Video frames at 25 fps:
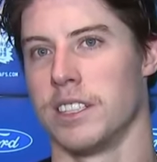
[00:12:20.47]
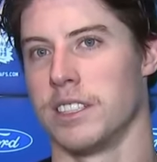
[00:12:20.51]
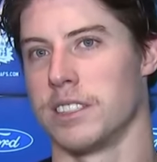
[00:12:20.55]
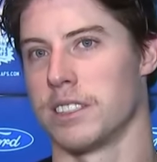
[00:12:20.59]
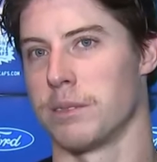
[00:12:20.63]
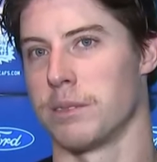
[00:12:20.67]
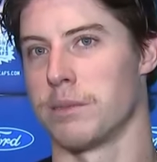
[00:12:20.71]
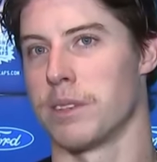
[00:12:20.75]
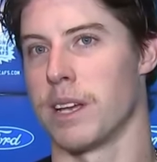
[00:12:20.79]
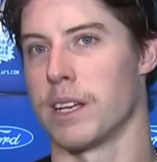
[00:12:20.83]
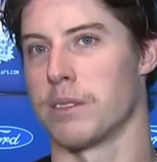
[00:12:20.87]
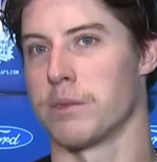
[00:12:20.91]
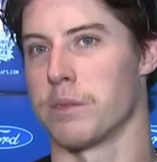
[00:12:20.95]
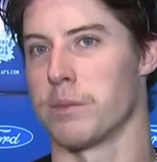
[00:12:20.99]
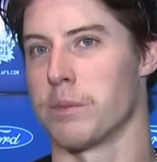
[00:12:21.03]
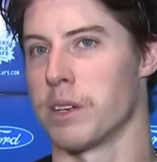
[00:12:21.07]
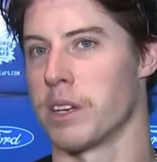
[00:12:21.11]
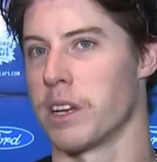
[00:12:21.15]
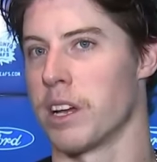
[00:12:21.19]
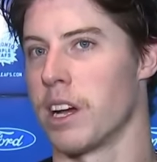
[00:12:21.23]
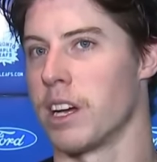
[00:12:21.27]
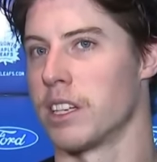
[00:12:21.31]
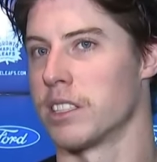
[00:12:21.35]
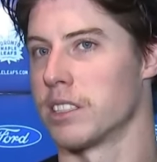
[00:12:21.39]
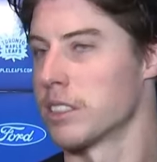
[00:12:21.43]
sometimes maybe
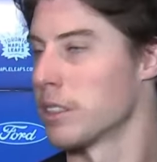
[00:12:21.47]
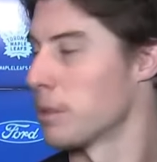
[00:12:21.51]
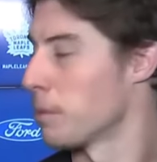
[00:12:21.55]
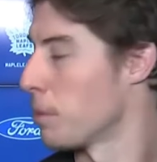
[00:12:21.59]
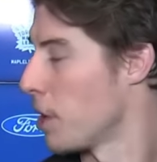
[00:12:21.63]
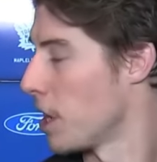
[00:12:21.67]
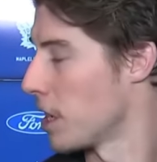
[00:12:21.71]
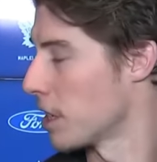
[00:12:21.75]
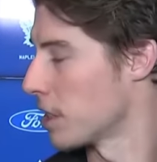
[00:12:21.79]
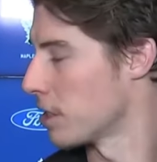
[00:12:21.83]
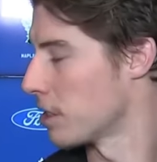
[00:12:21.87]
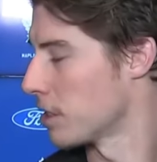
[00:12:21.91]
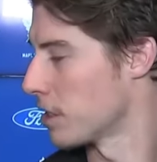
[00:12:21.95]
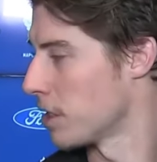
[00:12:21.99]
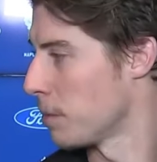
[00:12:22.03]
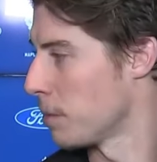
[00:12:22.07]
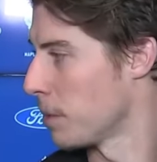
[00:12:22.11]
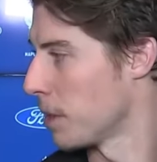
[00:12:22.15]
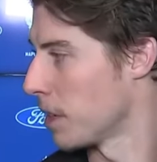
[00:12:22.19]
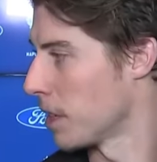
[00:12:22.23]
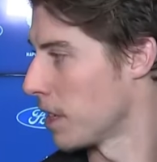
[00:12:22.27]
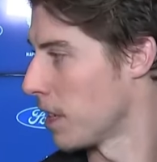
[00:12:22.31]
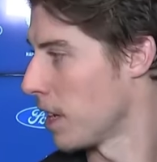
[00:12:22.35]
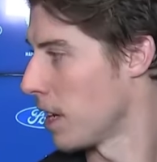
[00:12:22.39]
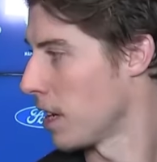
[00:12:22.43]
causes depression or something
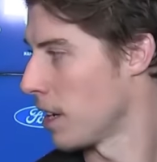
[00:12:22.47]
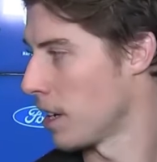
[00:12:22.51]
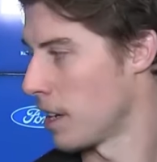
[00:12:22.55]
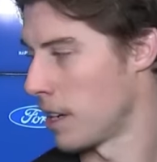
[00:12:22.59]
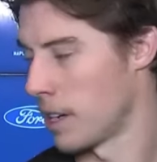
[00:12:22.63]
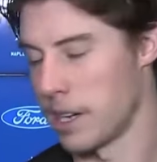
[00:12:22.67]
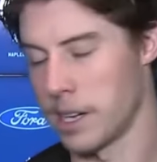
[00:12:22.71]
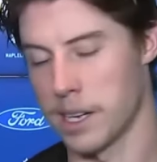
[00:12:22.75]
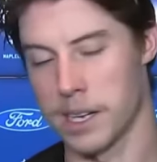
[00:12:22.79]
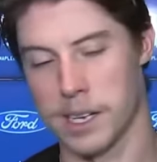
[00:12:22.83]
like that.